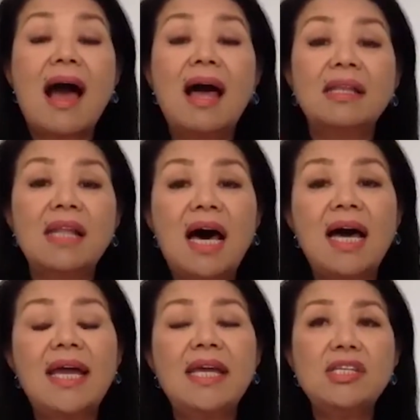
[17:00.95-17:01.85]

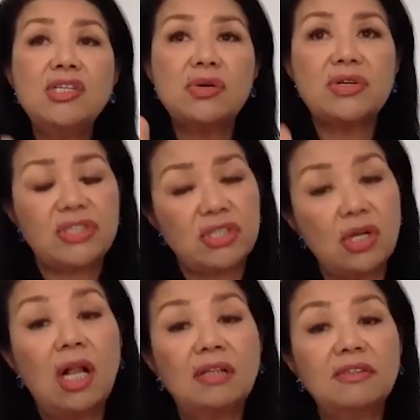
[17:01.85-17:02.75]
align
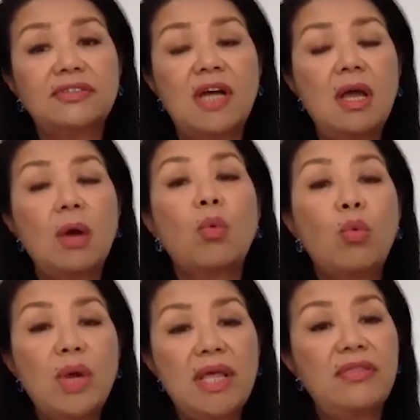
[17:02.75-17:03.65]
yourself
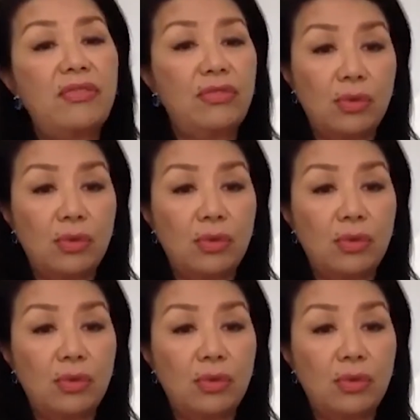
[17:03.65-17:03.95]
with the